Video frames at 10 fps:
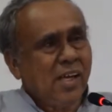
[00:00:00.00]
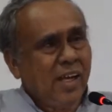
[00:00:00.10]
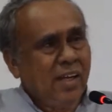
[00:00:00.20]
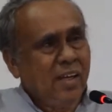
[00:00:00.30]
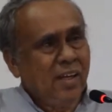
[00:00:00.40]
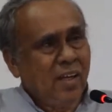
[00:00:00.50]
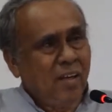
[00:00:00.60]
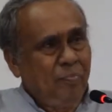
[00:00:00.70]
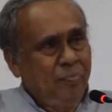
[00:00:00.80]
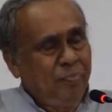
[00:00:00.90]
and
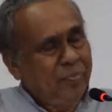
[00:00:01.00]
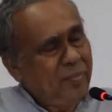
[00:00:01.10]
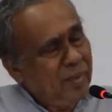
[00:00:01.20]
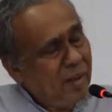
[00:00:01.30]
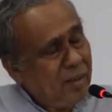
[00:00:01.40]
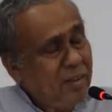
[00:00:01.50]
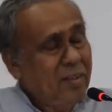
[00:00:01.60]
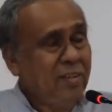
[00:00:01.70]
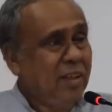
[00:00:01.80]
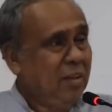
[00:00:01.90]
they are not
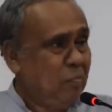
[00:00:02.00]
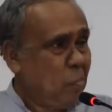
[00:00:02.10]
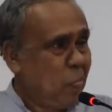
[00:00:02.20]
the same.